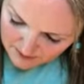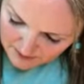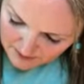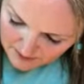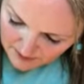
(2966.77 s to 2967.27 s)

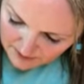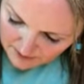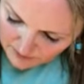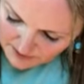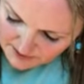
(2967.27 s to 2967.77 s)
And I know
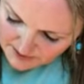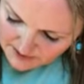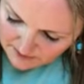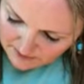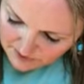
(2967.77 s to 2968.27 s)
his
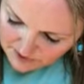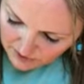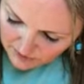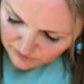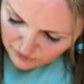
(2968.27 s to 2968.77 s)
little
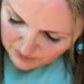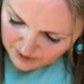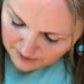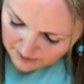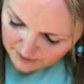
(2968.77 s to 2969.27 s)
scarf will be
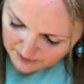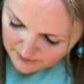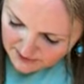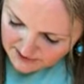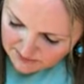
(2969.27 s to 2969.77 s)
here
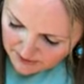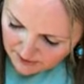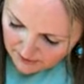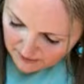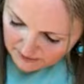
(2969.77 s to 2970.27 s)
anyways, but
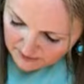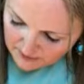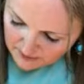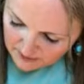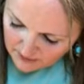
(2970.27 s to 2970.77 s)
I
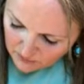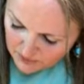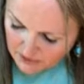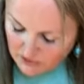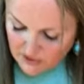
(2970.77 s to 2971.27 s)
want to
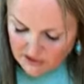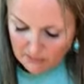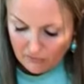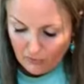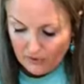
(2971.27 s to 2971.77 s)
do this
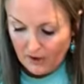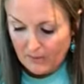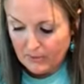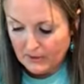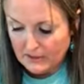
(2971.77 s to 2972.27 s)
before I
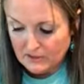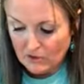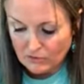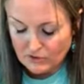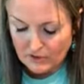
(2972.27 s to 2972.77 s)
put his
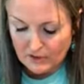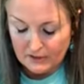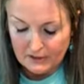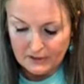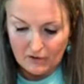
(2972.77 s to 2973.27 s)
nose on
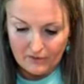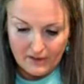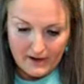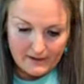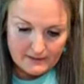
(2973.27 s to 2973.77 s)
and all
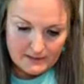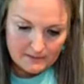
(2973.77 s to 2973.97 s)
that.